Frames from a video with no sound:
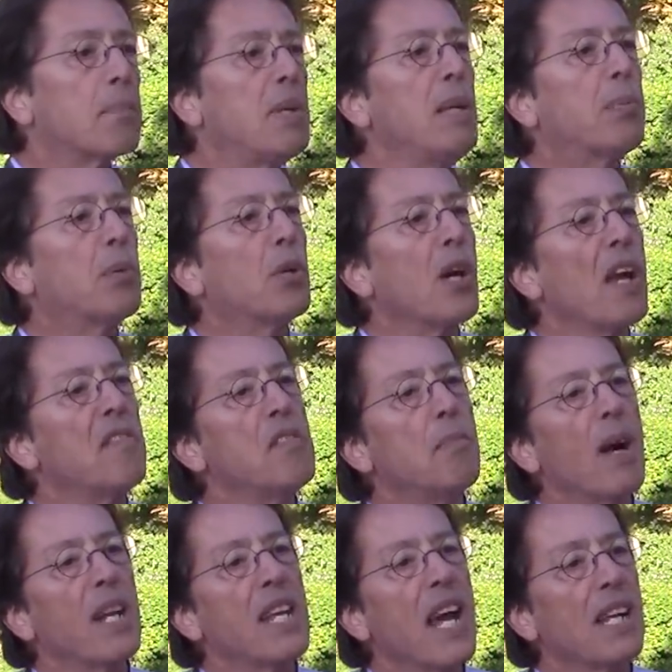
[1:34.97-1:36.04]

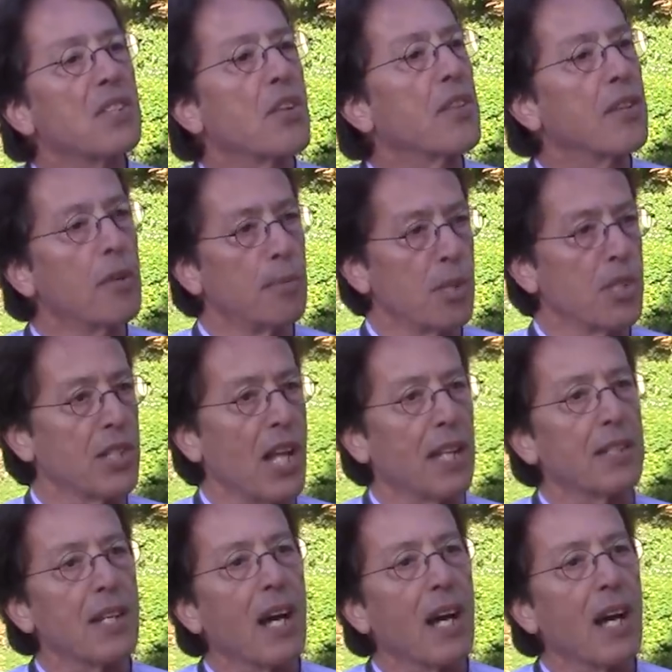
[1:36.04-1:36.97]
Everybody has a thermostat.